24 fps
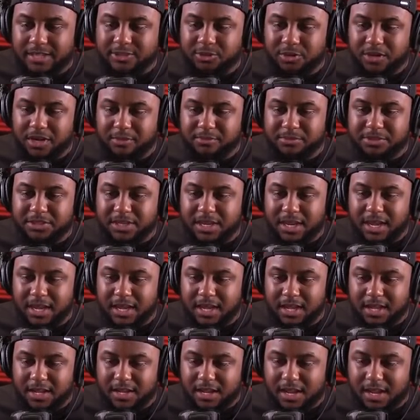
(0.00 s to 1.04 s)
That's what I'm
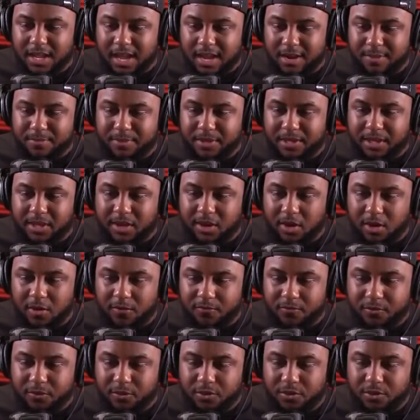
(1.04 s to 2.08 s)
saying. They got to be
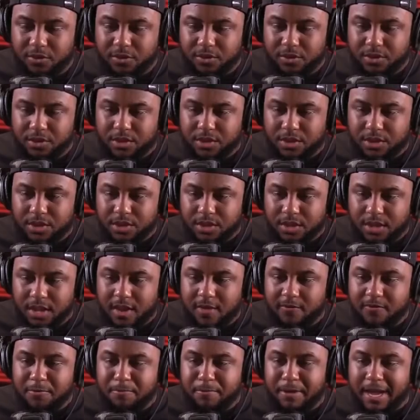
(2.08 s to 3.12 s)
careful.
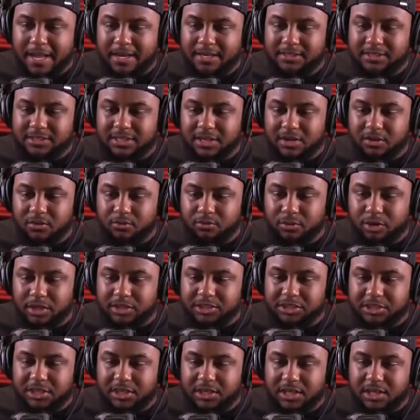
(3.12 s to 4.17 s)
Everybody's in a
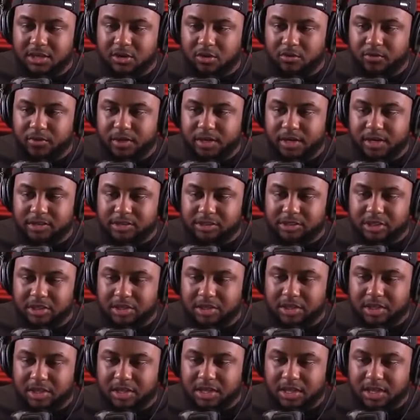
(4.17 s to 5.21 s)
rush to get over there to
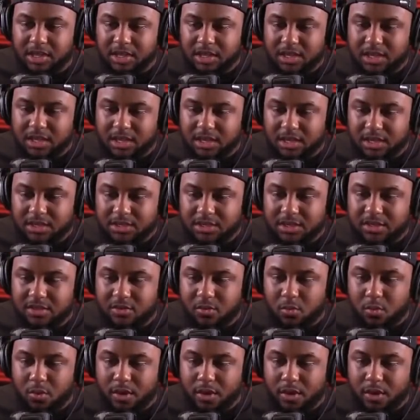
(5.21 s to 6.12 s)
the to the